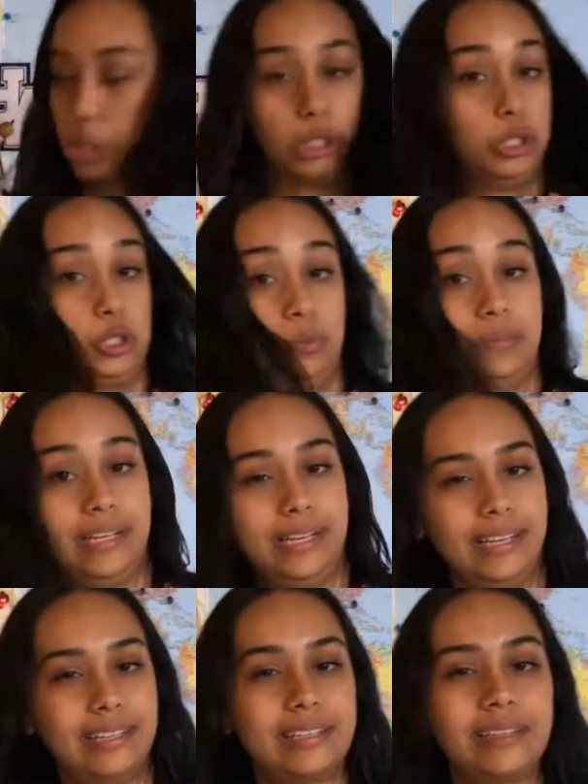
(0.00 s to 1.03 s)
social
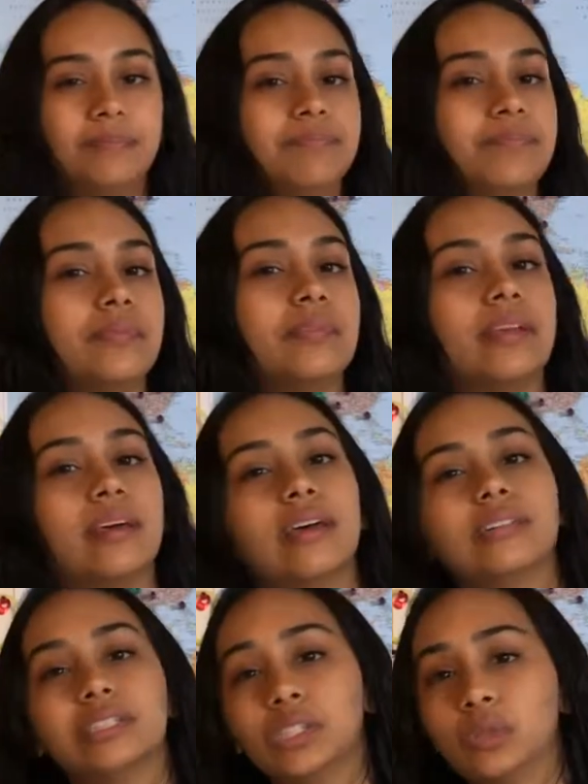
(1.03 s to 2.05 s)
medias.
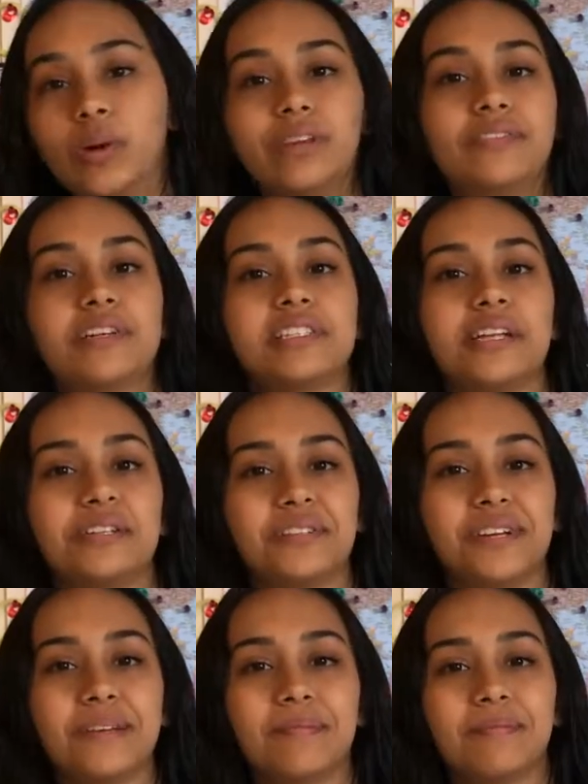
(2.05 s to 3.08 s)
It's 21st
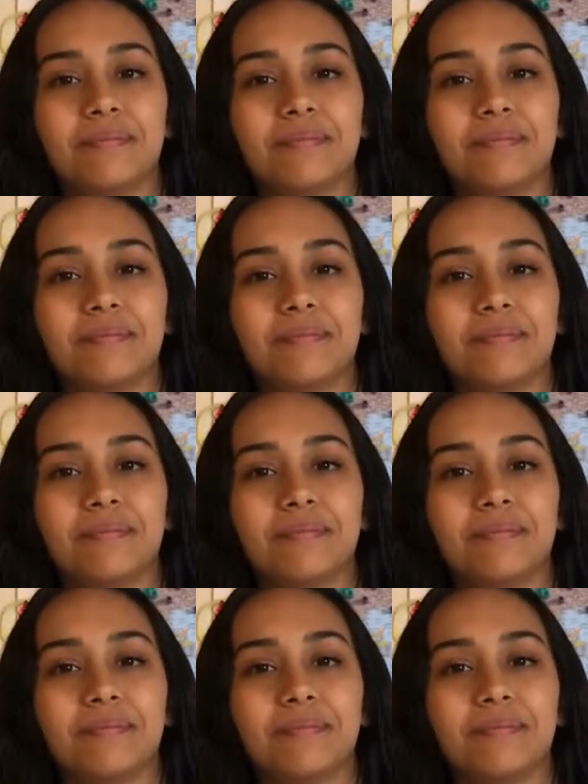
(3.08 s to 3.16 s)
century.